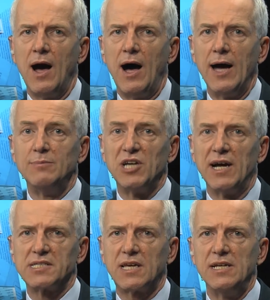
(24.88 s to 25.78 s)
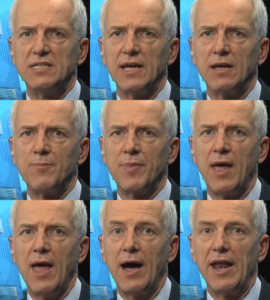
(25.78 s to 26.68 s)
I'm Giles Keating,
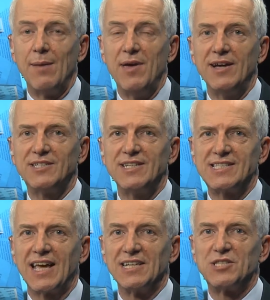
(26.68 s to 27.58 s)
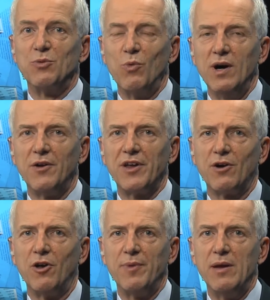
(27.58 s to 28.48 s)
and I'm here to discuss the world
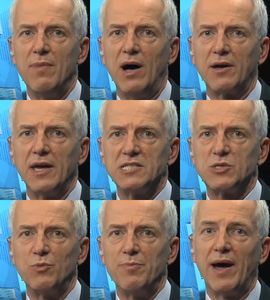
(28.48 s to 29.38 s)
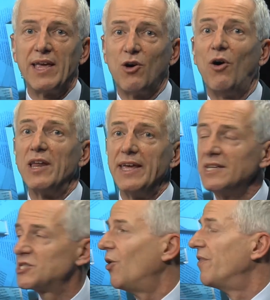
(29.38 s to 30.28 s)
economy and markets with my
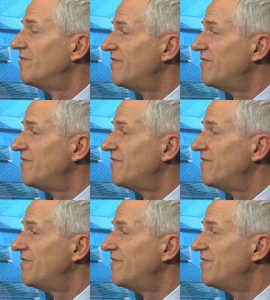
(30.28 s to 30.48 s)
colleagues on